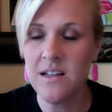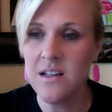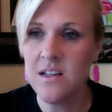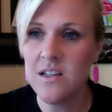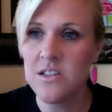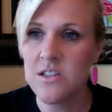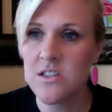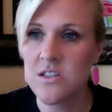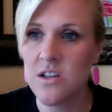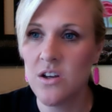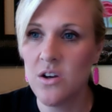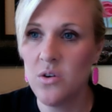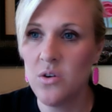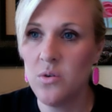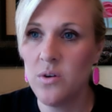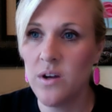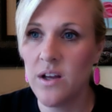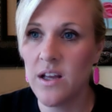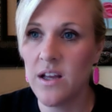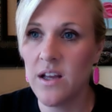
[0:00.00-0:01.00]

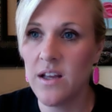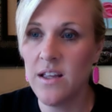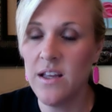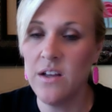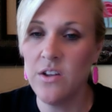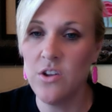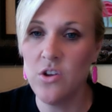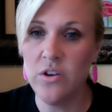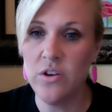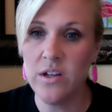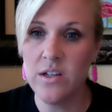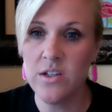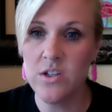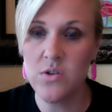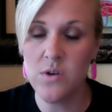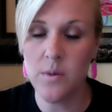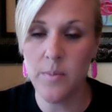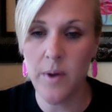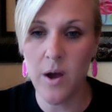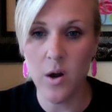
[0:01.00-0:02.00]
So again, you can
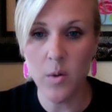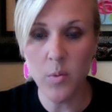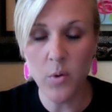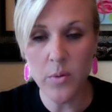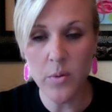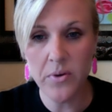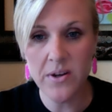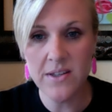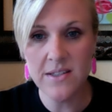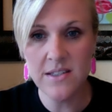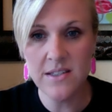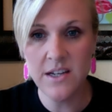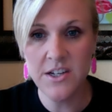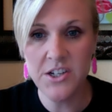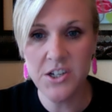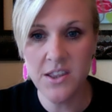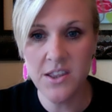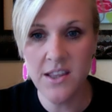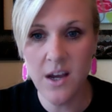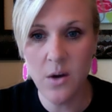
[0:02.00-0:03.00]
do a PowerPoint
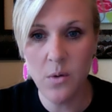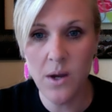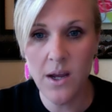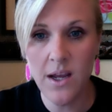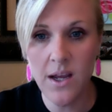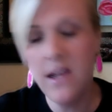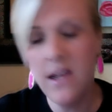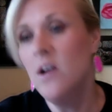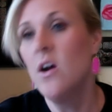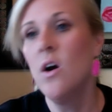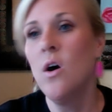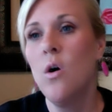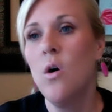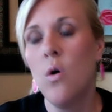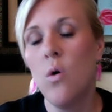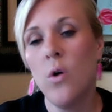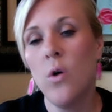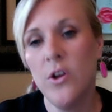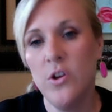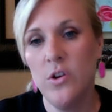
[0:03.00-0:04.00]
presentation that way,
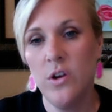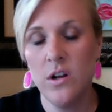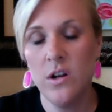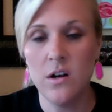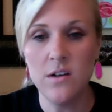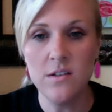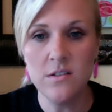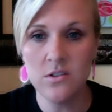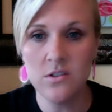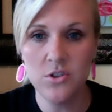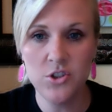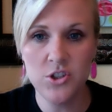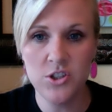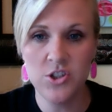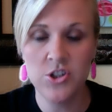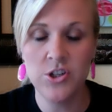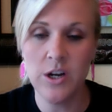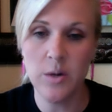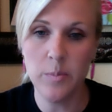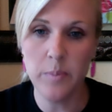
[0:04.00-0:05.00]
or you can also
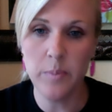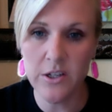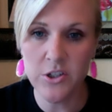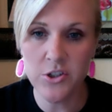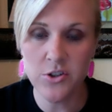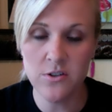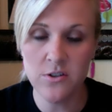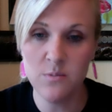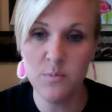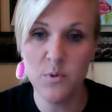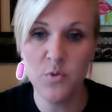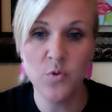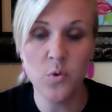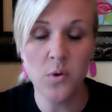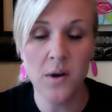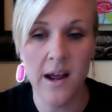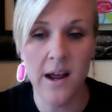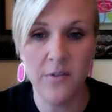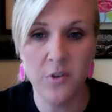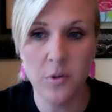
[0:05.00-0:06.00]
just share pictures,
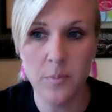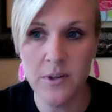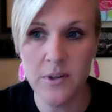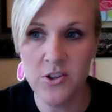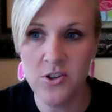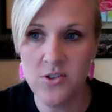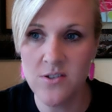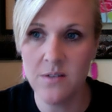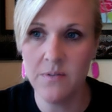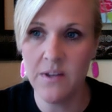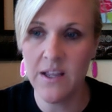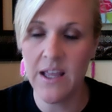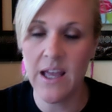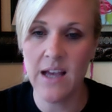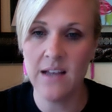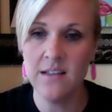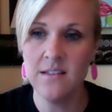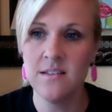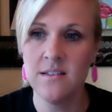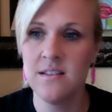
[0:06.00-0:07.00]
before and after pictures of a
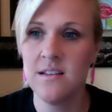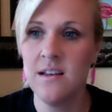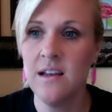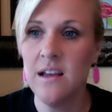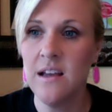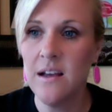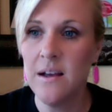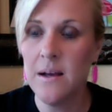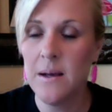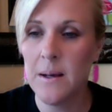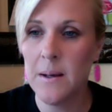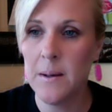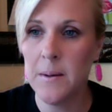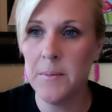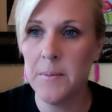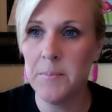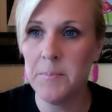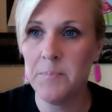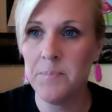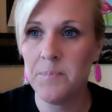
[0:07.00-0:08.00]
guest.
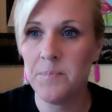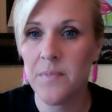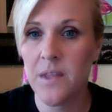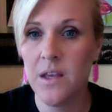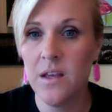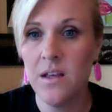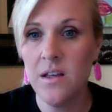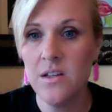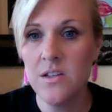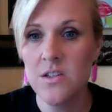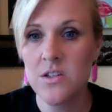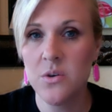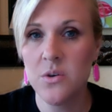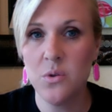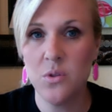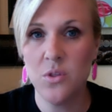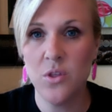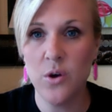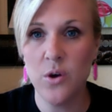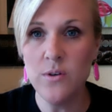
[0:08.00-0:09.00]

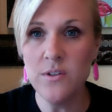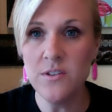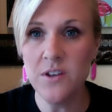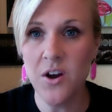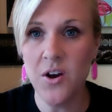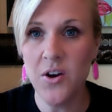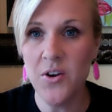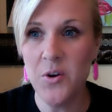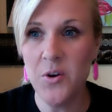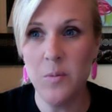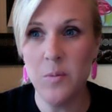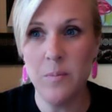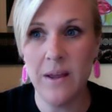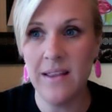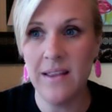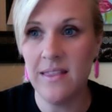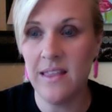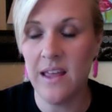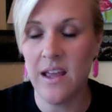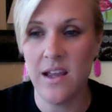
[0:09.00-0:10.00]
So those are your
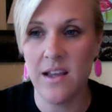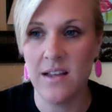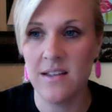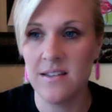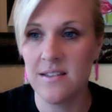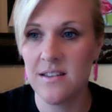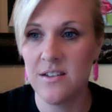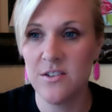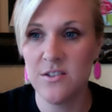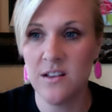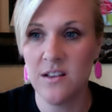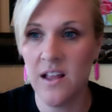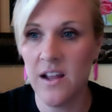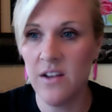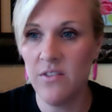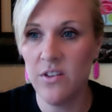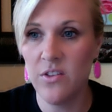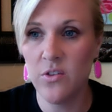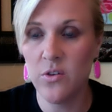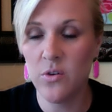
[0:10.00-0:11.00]
main things. There's a lot
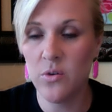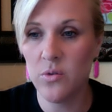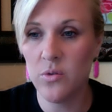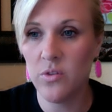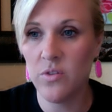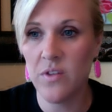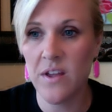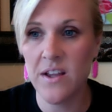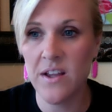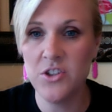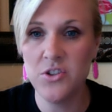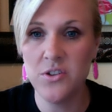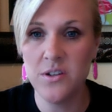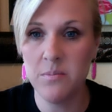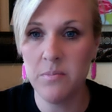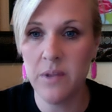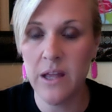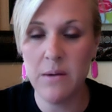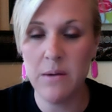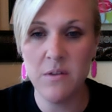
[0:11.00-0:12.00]
of other things you
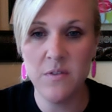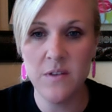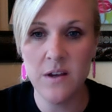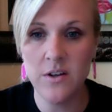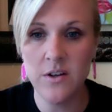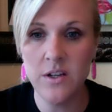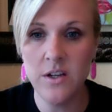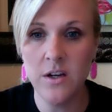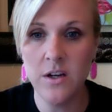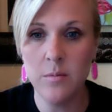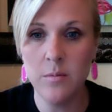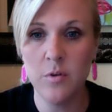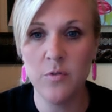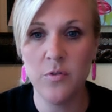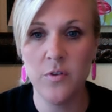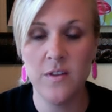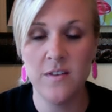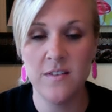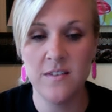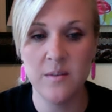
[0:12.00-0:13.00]
can play with down here, but
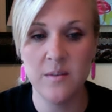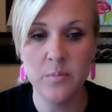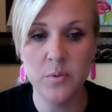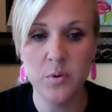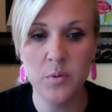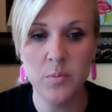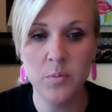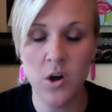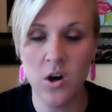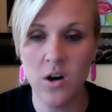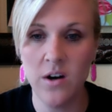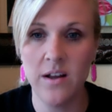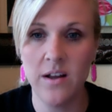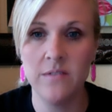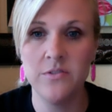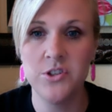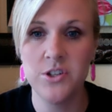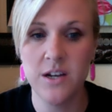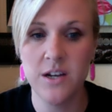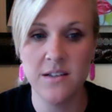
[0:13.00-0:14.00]
for the simple part
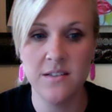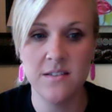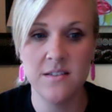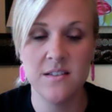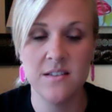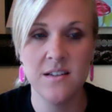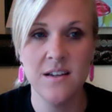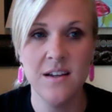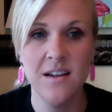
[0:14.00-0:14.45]
of just